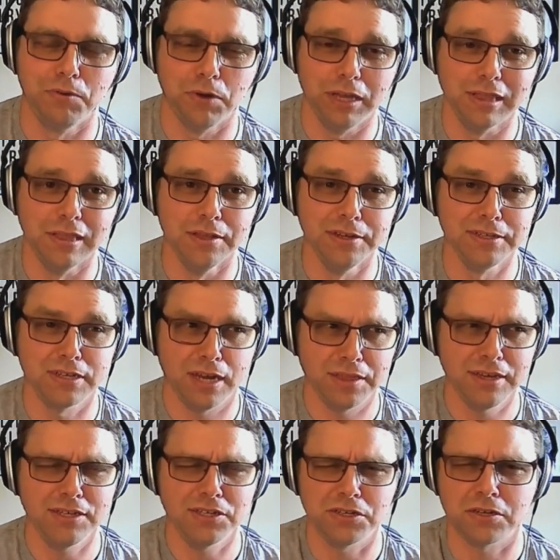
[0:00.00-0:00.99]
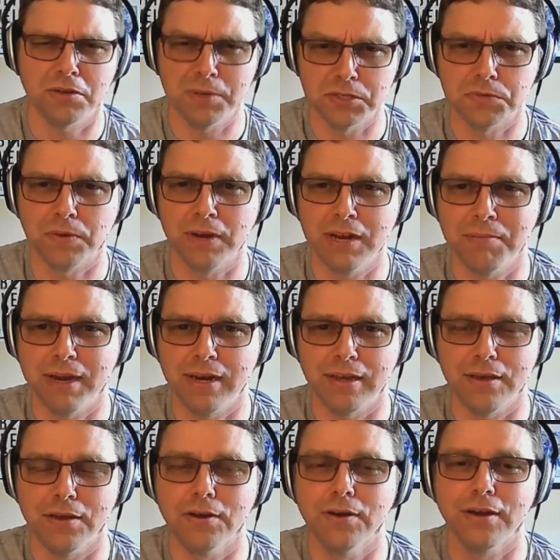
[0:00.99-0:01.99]
at least I think just almost right about a
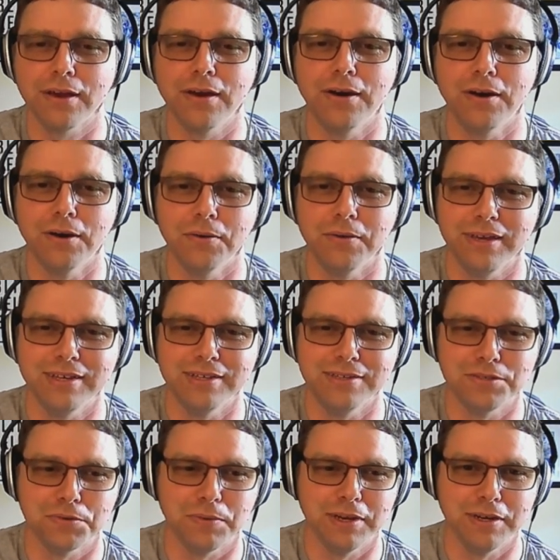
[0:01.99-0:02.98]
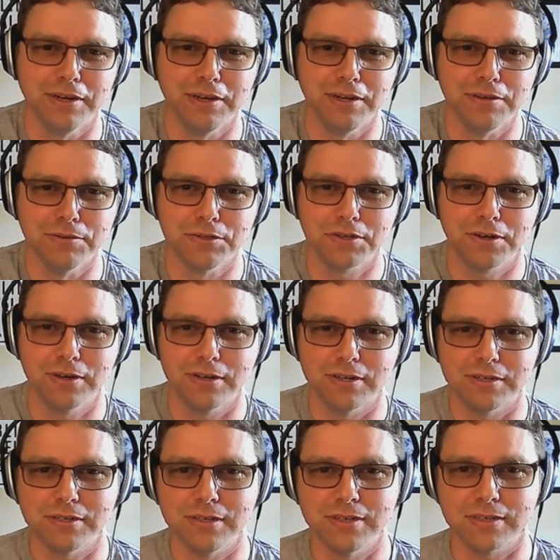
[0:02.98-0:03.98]
year ago is when you started
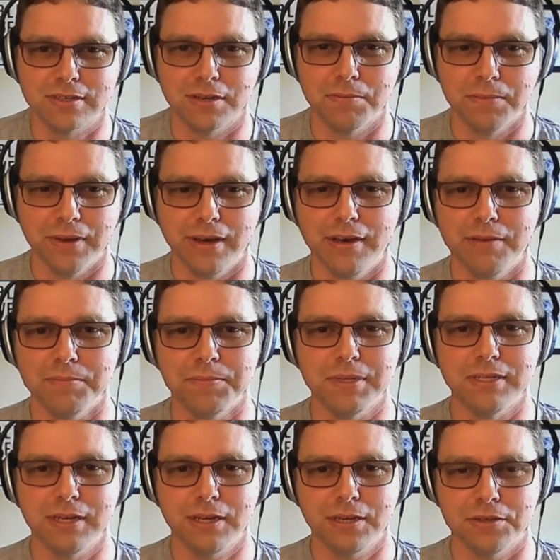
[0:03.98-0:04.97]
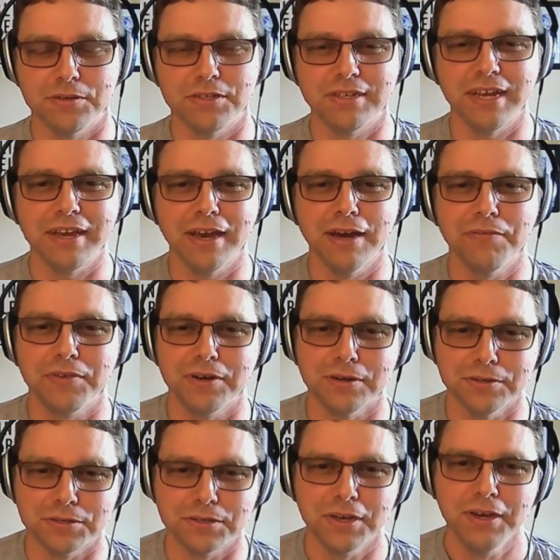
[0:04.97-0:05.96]
to see some um, particular state
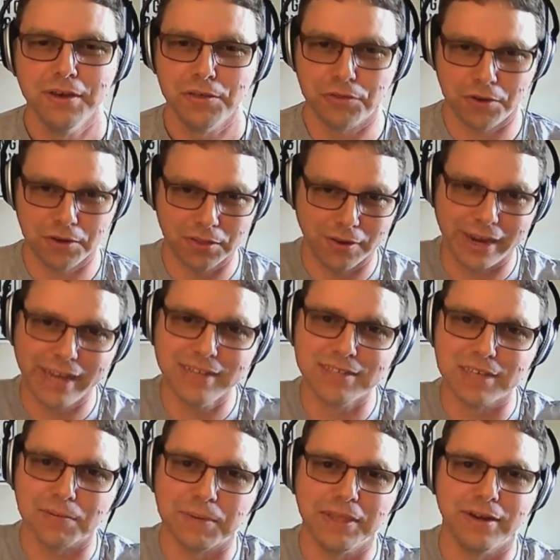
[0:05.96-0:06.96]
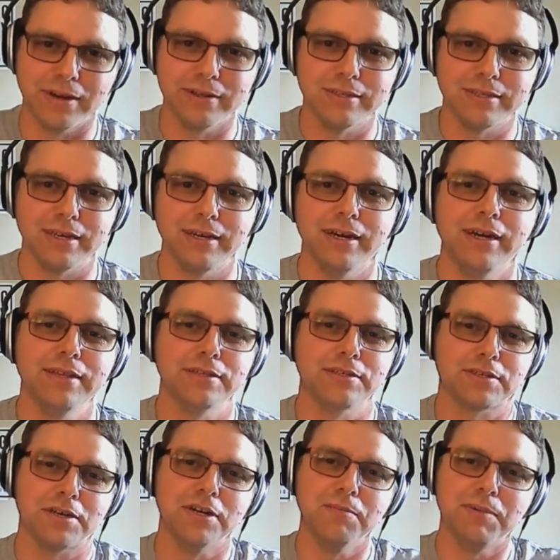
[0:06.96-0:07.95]
governors throwing their hands up in the air and saying, "Oh, this
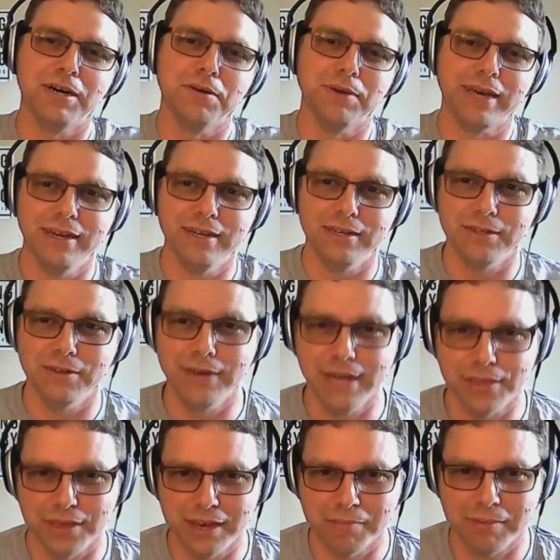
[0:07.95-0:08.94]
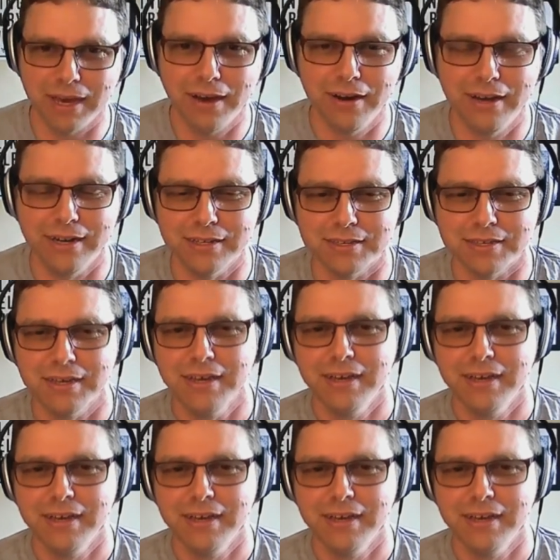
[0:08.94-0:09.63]
COBOL, we can't do anything about it. It's